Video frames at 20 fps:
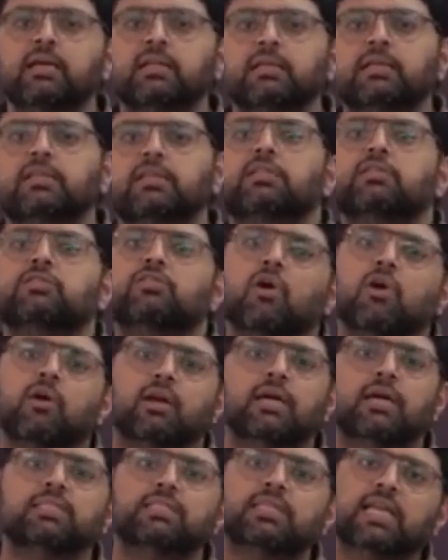This is
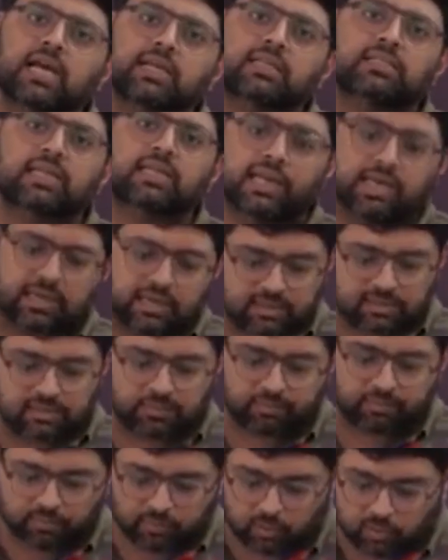called as tax
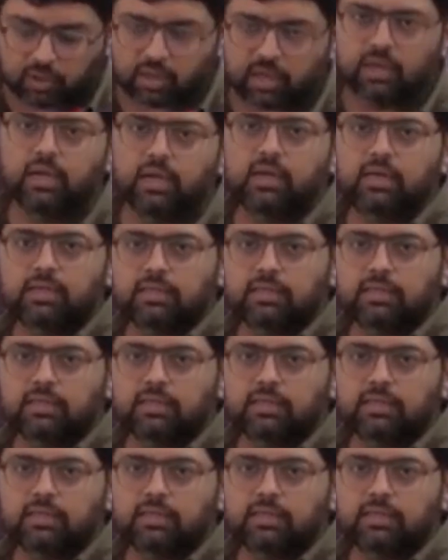terrorism. Okay.